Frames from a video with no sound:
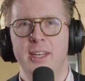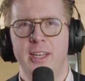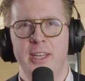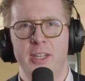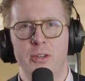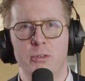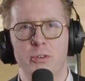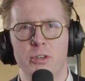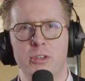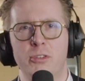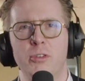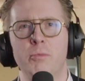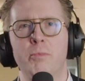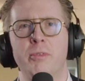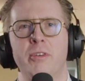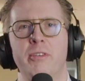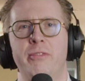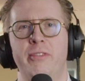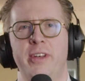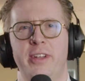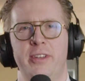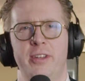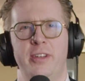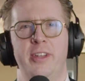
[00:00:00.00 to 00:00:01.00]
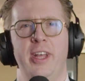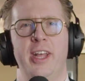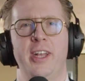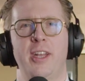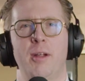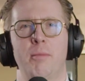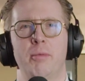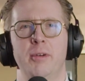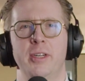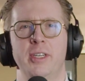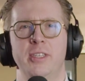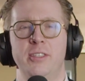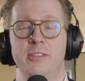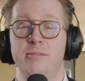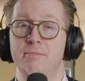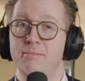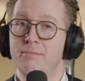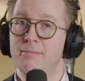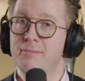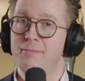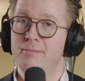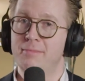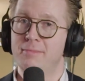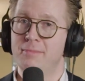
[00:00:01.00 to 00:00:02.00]
in order to prevent a data breach?
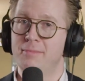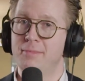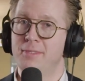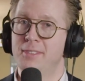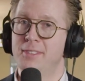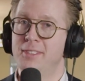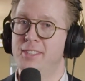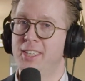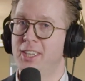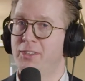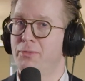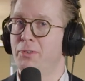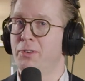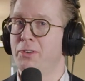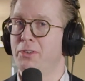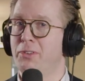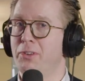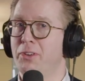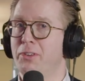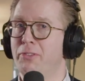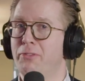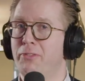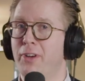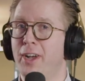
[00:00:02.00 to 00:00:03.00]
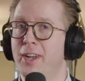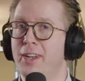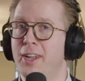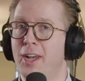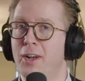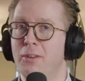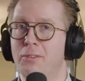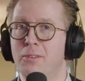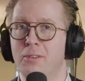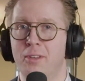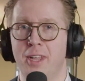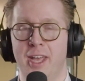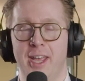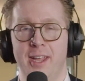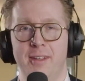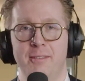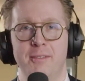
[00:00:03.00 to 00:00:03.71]
That's what we're going to find out today.